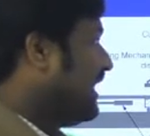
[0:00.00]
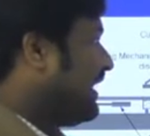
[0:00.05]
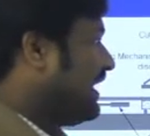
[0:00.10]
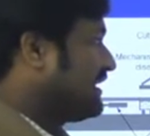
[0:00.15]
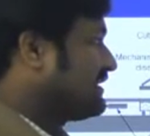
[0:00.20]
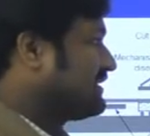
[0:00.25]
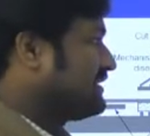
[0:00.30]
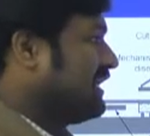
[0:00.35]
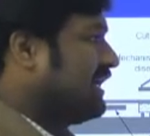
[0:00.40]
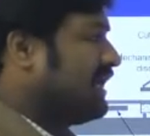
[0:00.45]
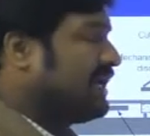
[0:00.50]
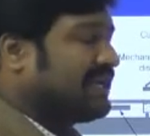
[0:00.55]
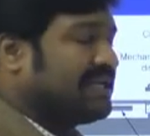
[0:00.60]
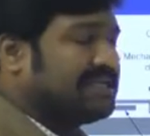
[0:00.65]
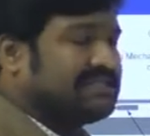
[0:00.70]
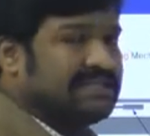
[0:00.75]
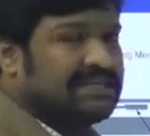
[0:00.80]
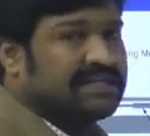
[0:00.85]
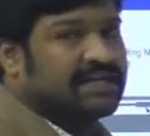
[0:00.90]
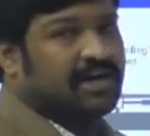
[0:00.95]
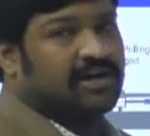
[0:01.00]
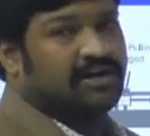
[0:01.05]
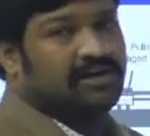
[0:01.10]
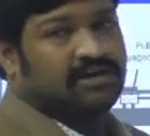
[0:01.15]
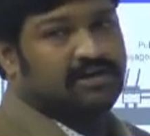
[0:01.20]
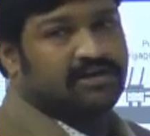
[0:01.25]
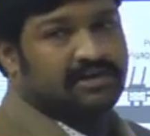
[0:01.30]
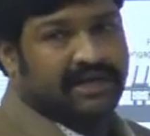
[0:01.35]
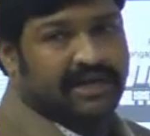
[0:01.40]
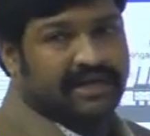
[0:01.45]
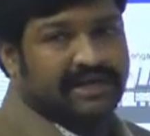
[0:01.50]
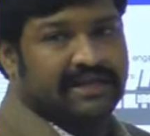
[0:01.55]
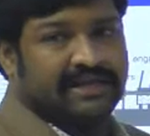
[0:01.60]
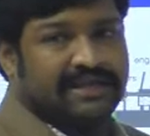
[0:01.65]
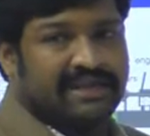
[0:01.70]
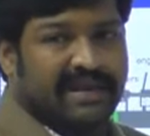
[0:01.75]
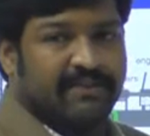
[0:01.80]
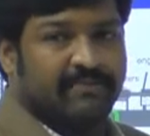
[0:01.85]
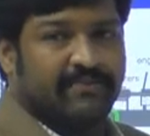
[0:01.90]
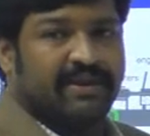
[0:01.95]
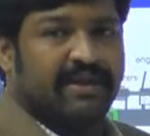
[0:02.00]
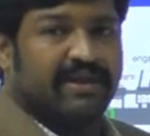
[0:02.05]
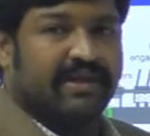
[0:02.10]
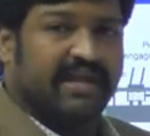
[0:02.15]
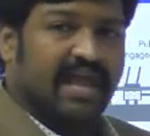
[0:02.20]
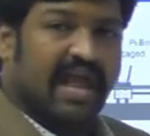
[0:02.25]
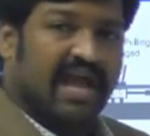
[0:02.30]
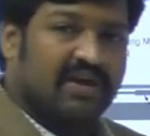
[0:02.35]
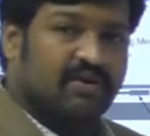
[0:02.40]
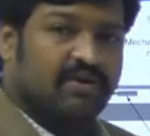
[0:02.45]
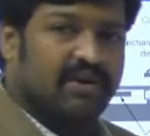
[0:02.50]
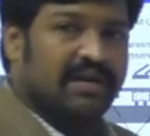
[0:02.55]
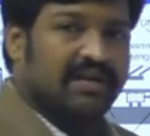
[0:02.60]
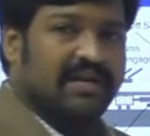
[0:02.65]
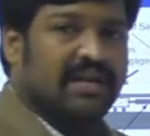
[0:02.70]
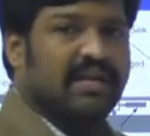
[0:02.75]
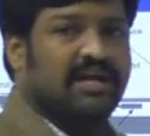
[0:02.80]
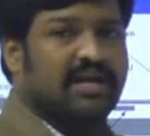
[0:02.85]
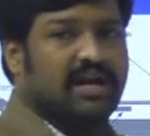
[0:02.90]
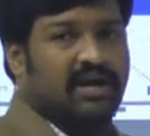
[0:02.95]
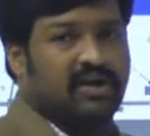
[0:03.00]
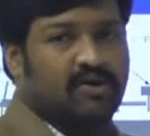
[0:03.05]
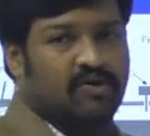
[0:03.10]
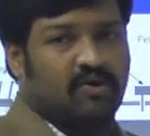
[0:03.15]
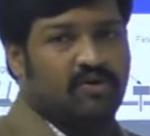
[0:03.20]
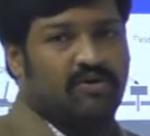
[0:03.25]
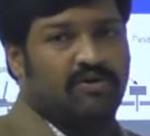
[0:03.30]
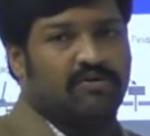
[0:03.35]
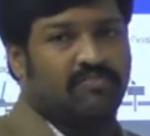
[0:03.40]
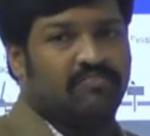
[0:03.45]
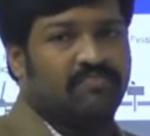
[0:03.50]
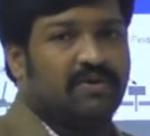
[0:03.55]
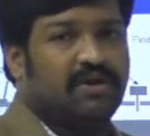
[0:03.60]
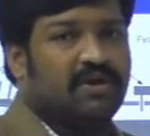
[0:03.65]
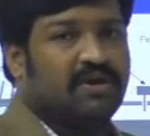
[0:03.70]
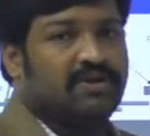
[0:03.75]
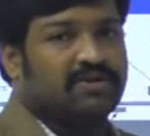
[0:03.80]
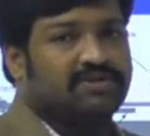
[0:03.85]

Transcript: Next, resin content can be accurately controlled.